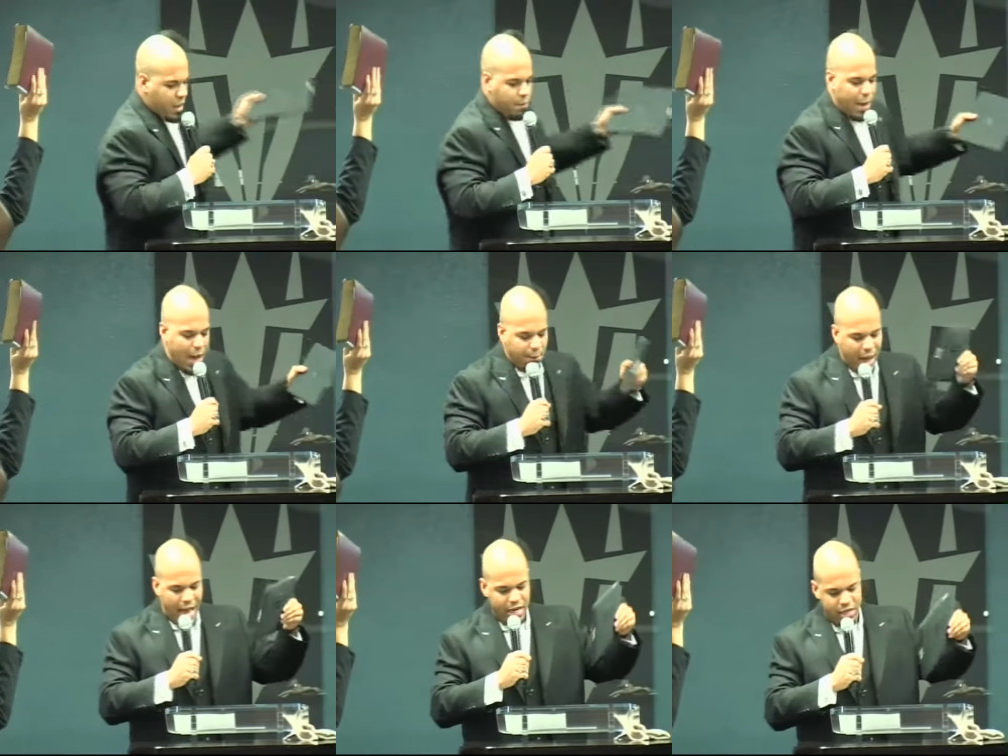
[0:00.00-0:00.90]
My
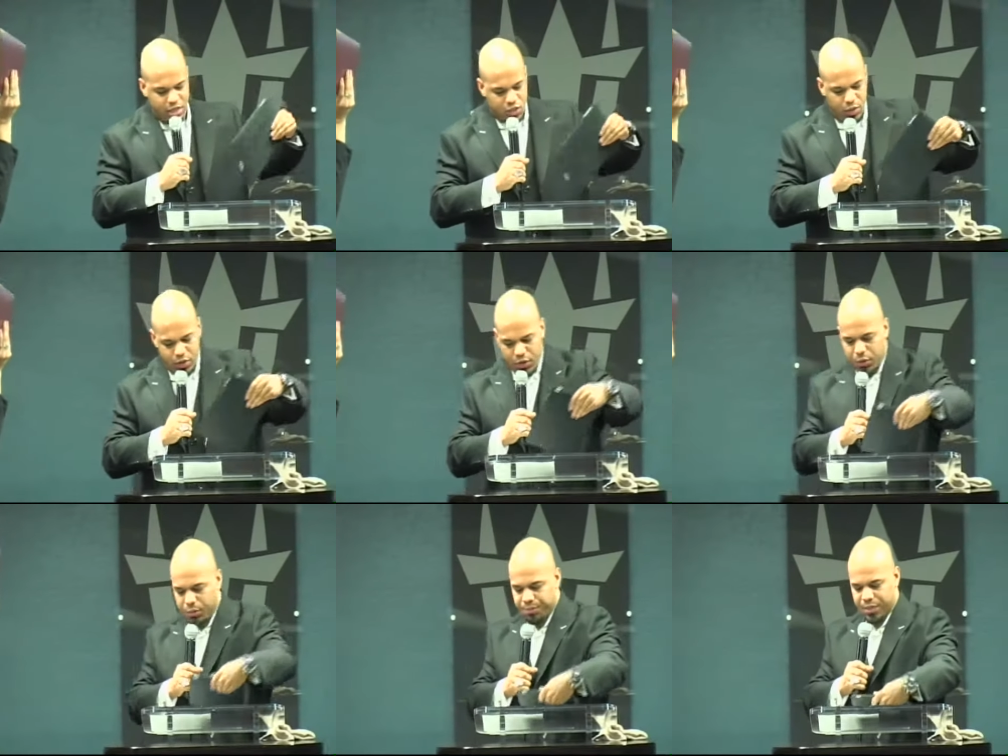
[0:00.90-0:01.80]
mind is
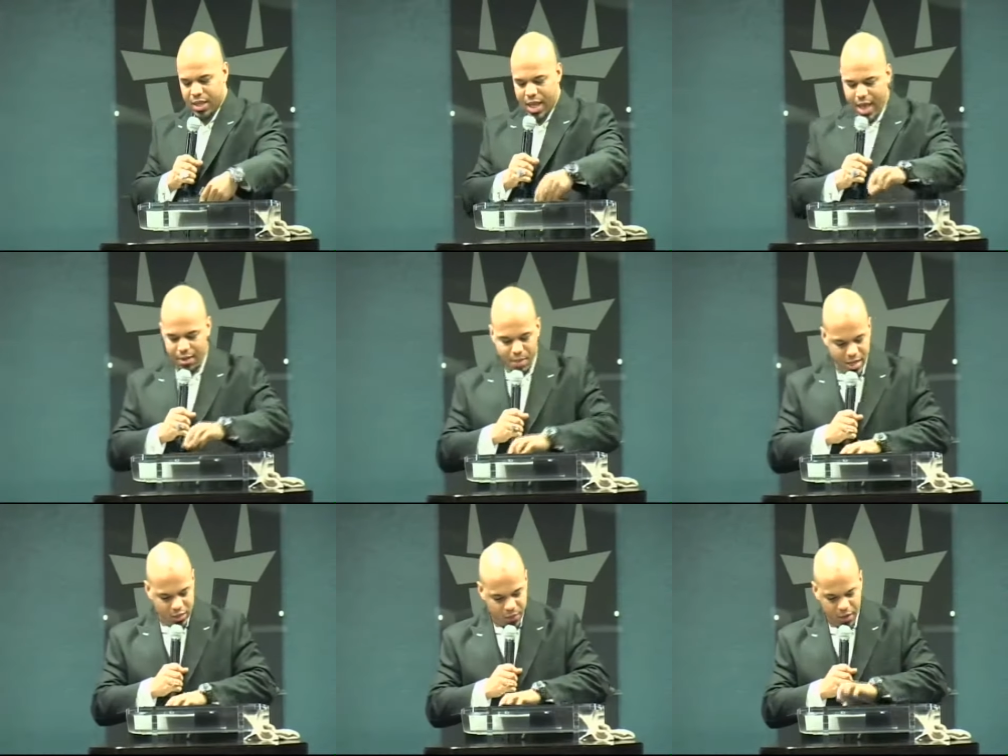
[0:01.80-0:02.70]
renewed and
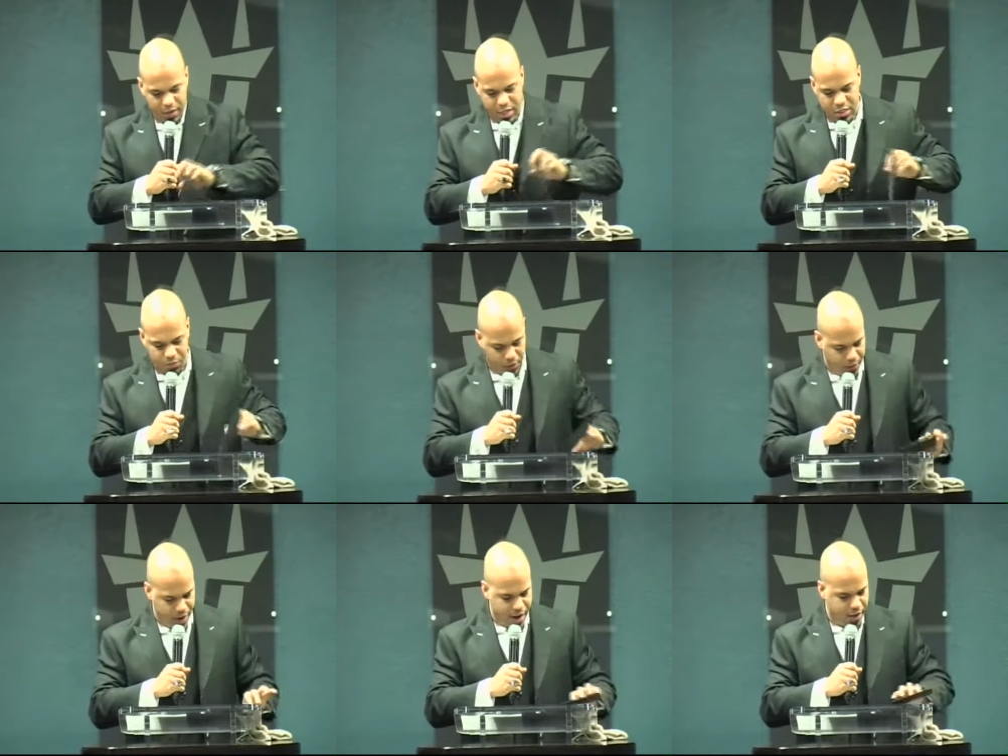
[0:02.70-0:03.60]
my spirit is
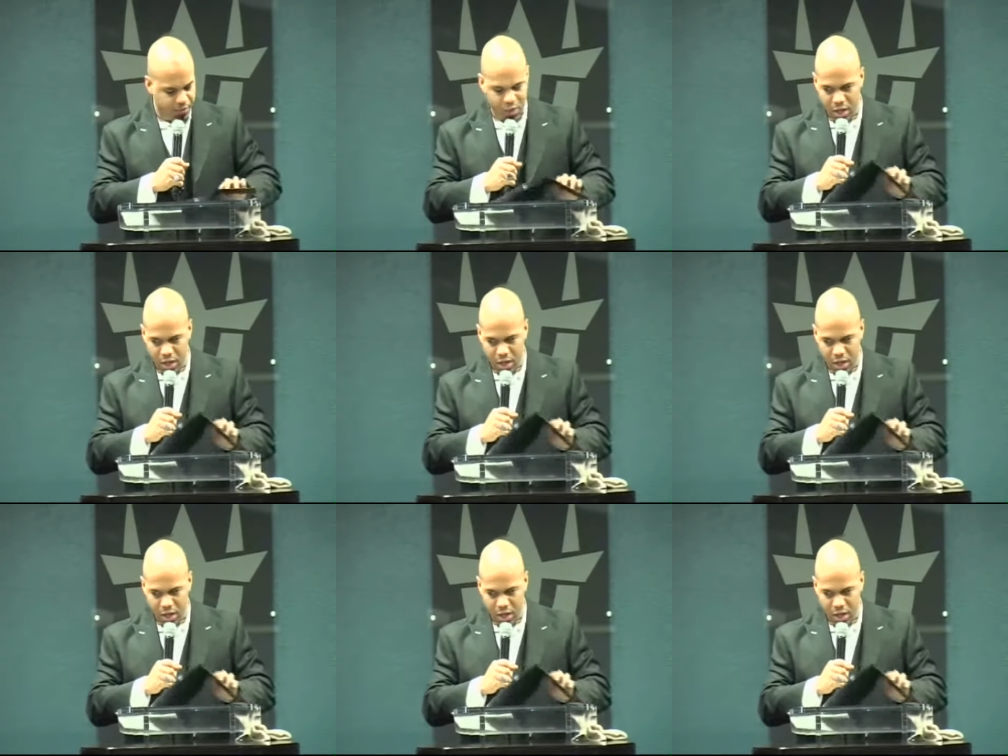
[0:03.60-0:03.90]
prepared